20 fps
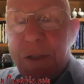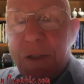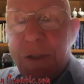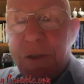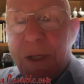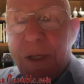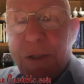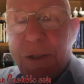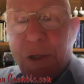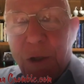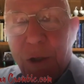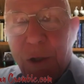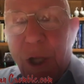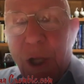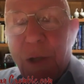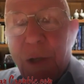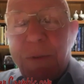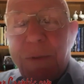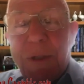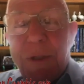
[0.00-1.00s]
is like a
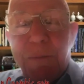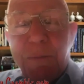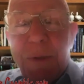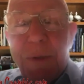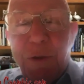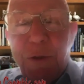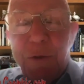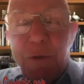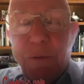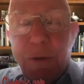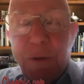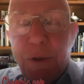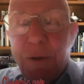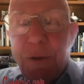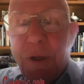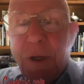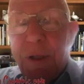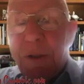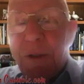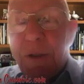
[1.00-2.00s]
club, they pay
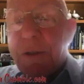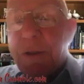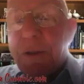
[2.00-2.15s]
$200